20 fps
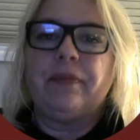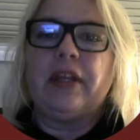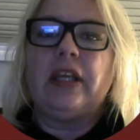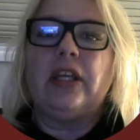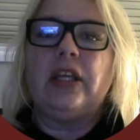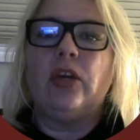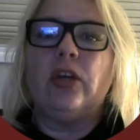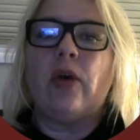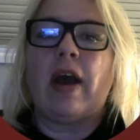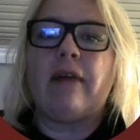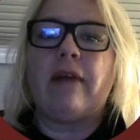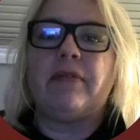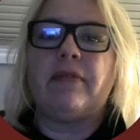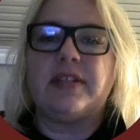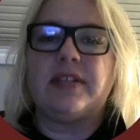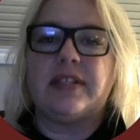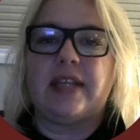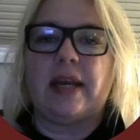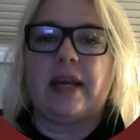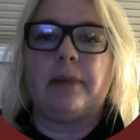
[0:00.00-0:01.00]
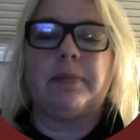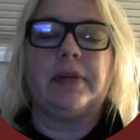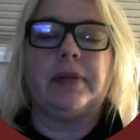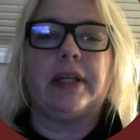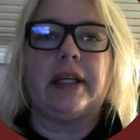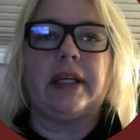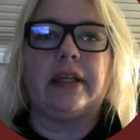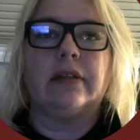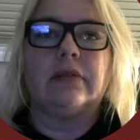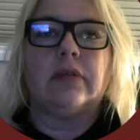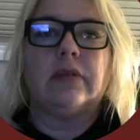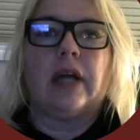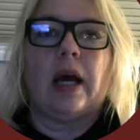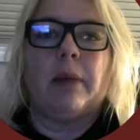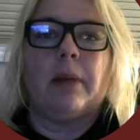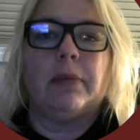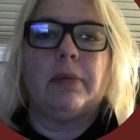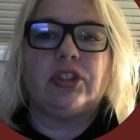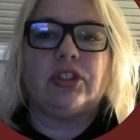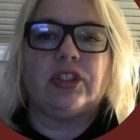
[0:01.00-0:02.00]
You have the sampling. How
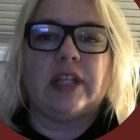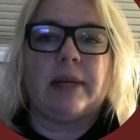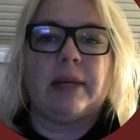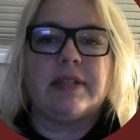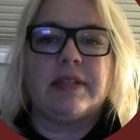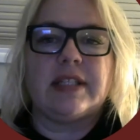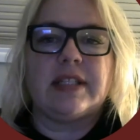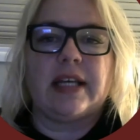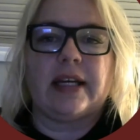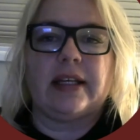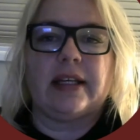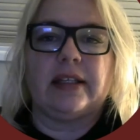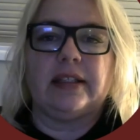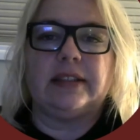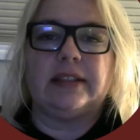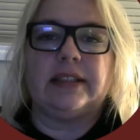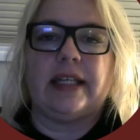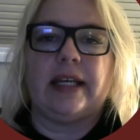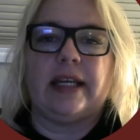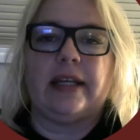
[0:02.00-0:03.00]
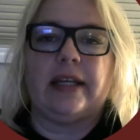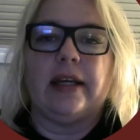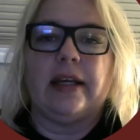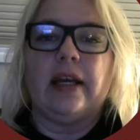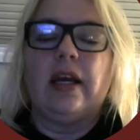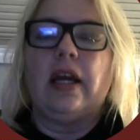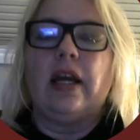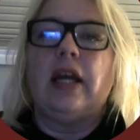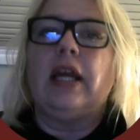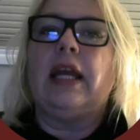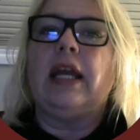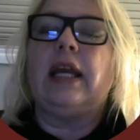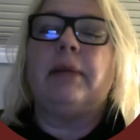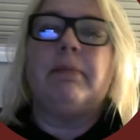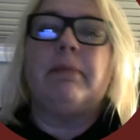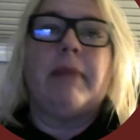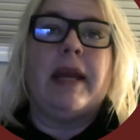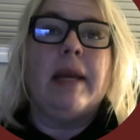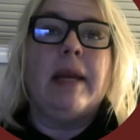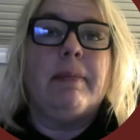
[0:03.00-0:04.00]
much time is that going to take?
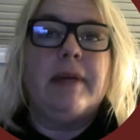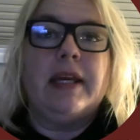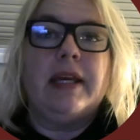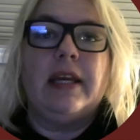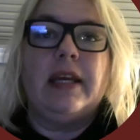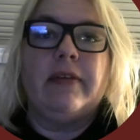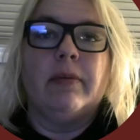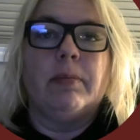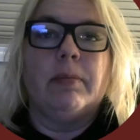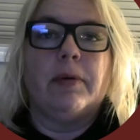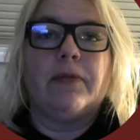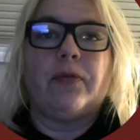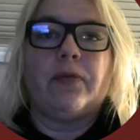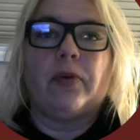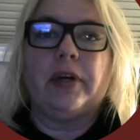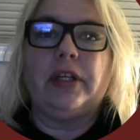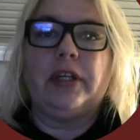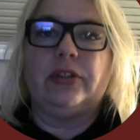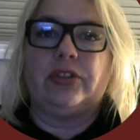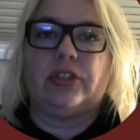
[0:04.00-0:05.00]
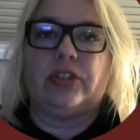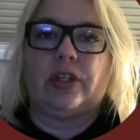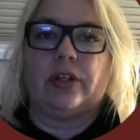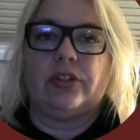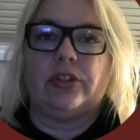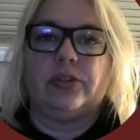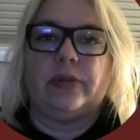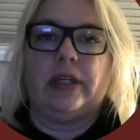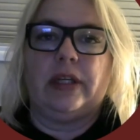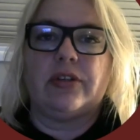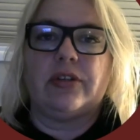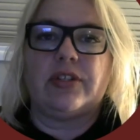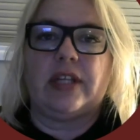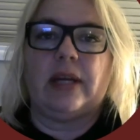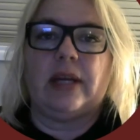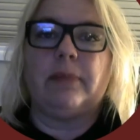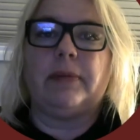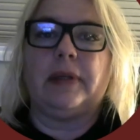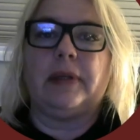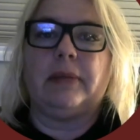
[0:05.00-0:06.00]
It may be even before you start doing your
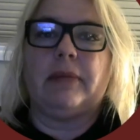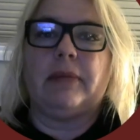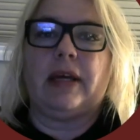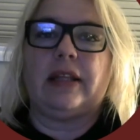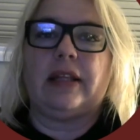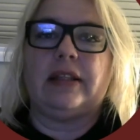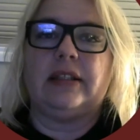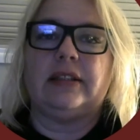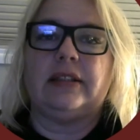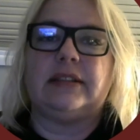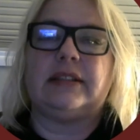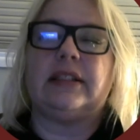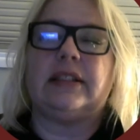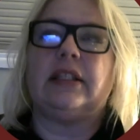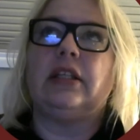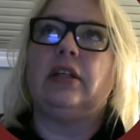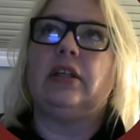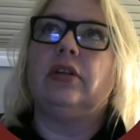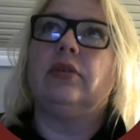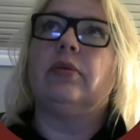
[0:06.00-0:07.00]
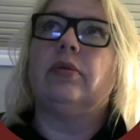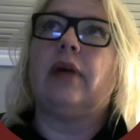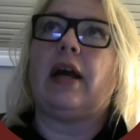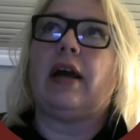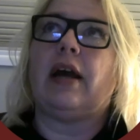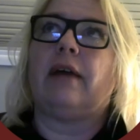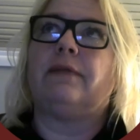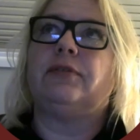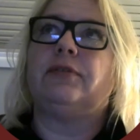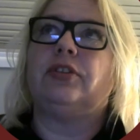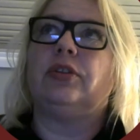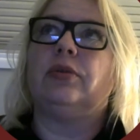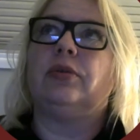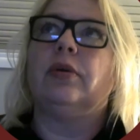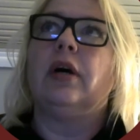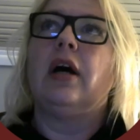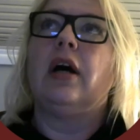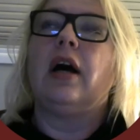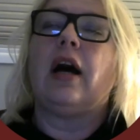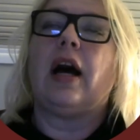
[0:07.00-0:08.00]
sampling methods that you have
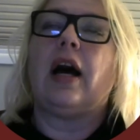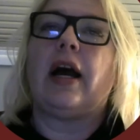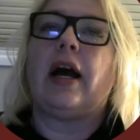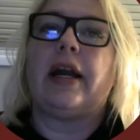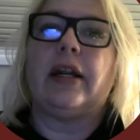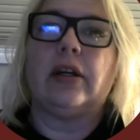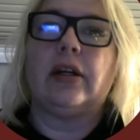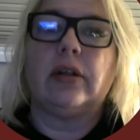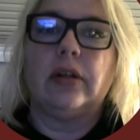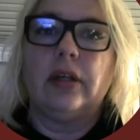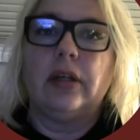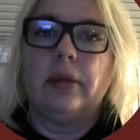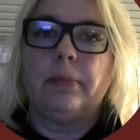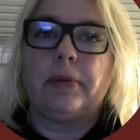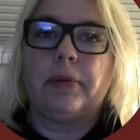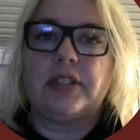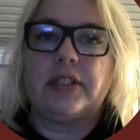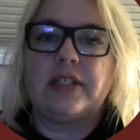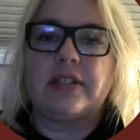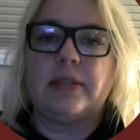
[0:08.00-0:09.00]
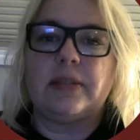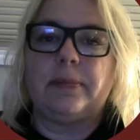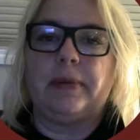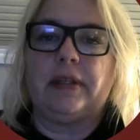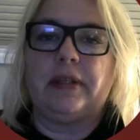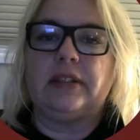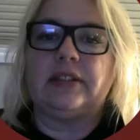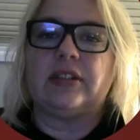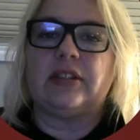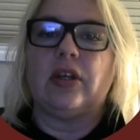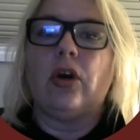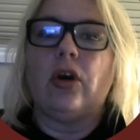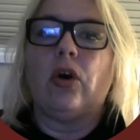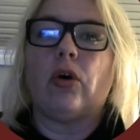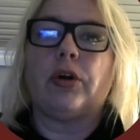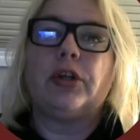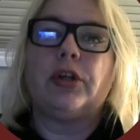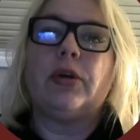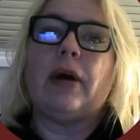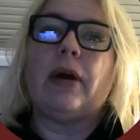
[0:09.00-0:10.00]
to hire participants,
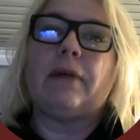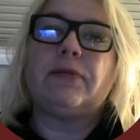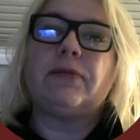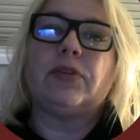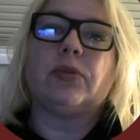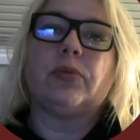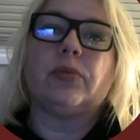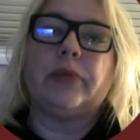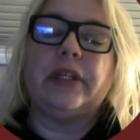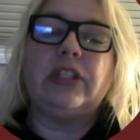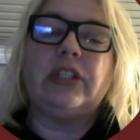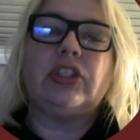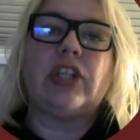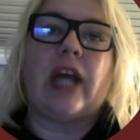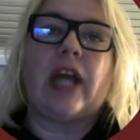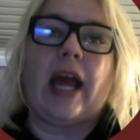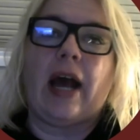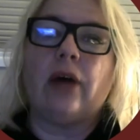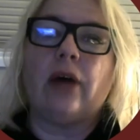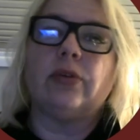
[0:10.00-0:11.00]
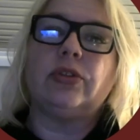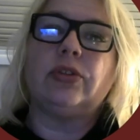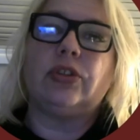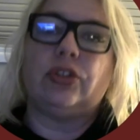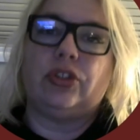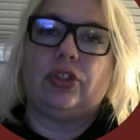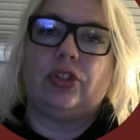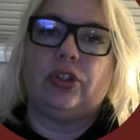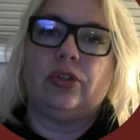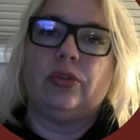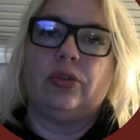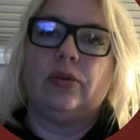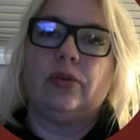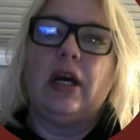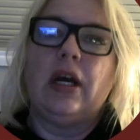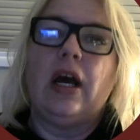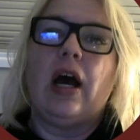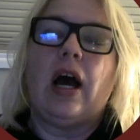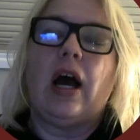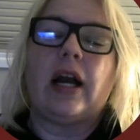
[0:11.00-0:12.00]
or you have to reach out to
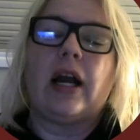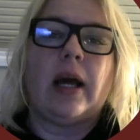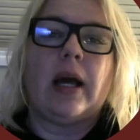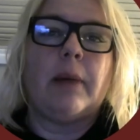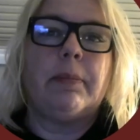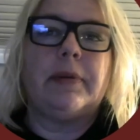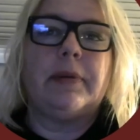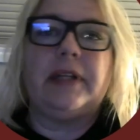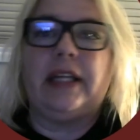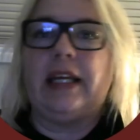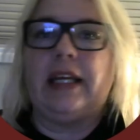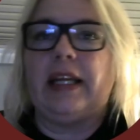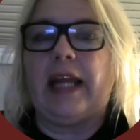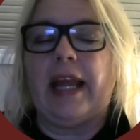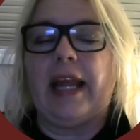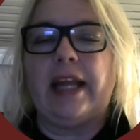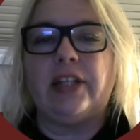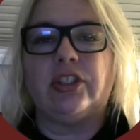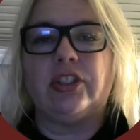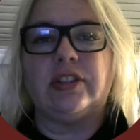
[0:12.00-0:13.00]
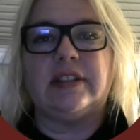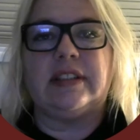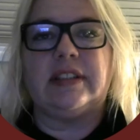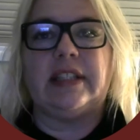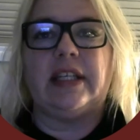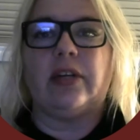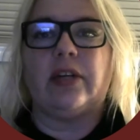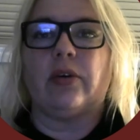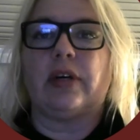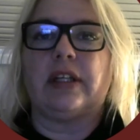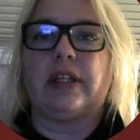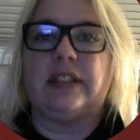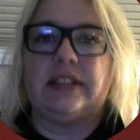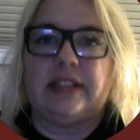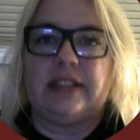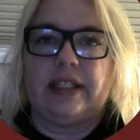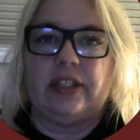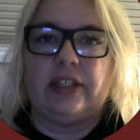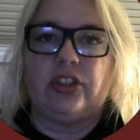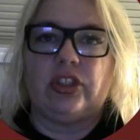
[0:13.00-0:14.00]
a company, an agency, an
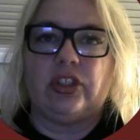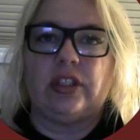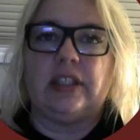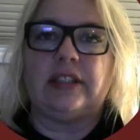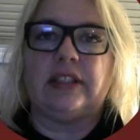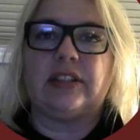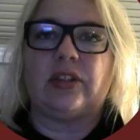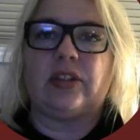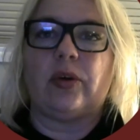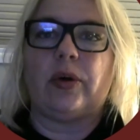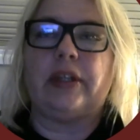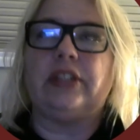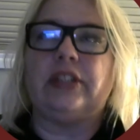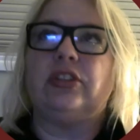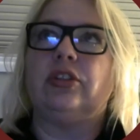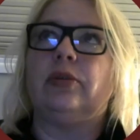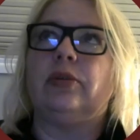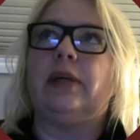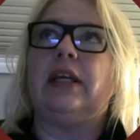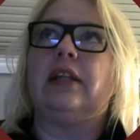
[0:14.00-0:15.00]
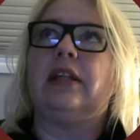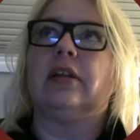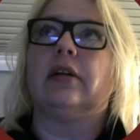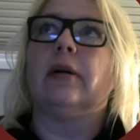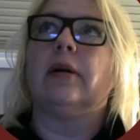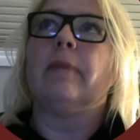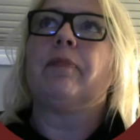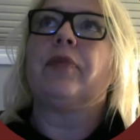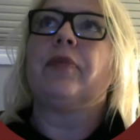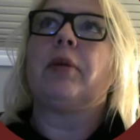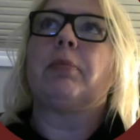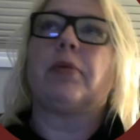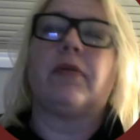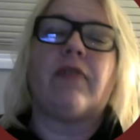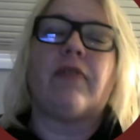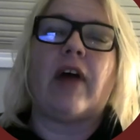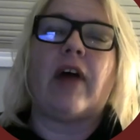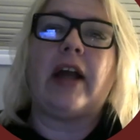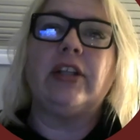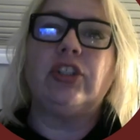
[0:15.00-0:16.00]
organization that's going to either
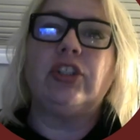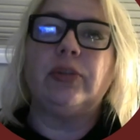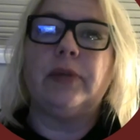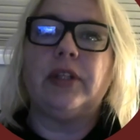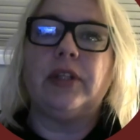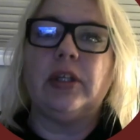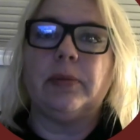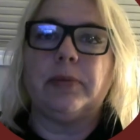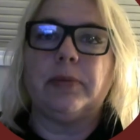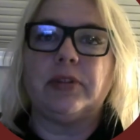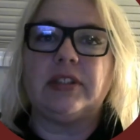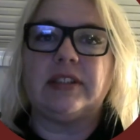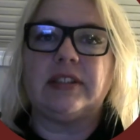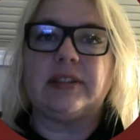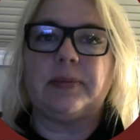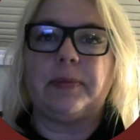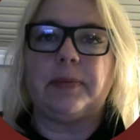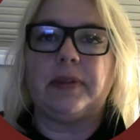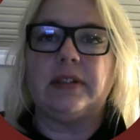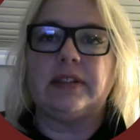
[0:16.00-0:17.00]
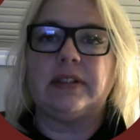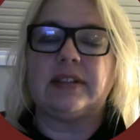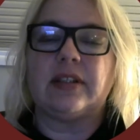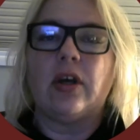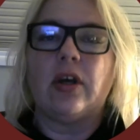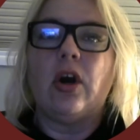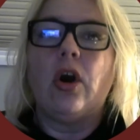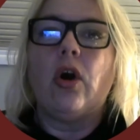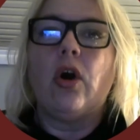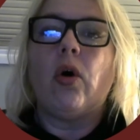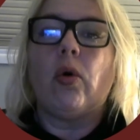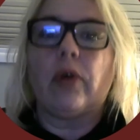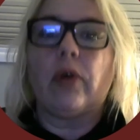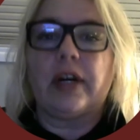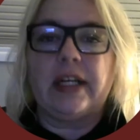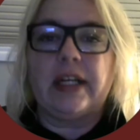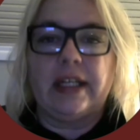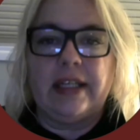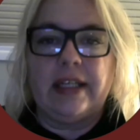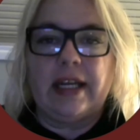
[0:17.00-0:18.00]
provide you with your participants or
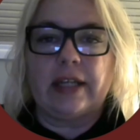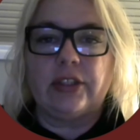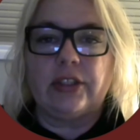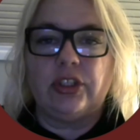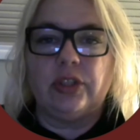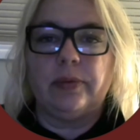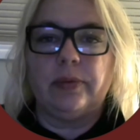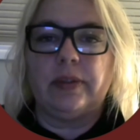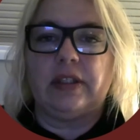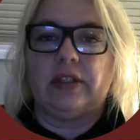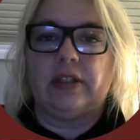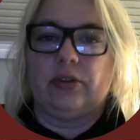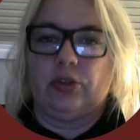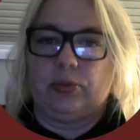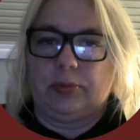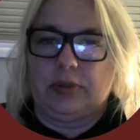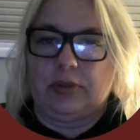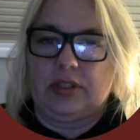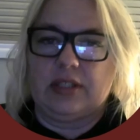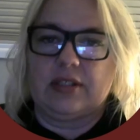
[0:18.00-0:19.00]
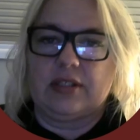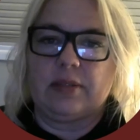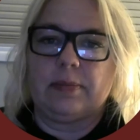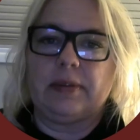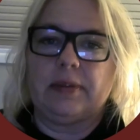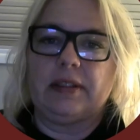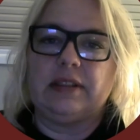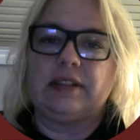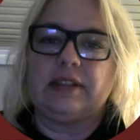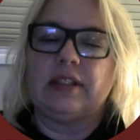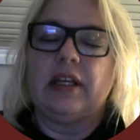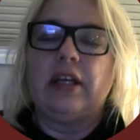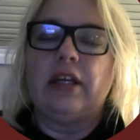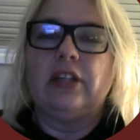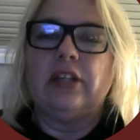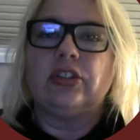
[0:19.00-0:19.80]
connect you with those participants.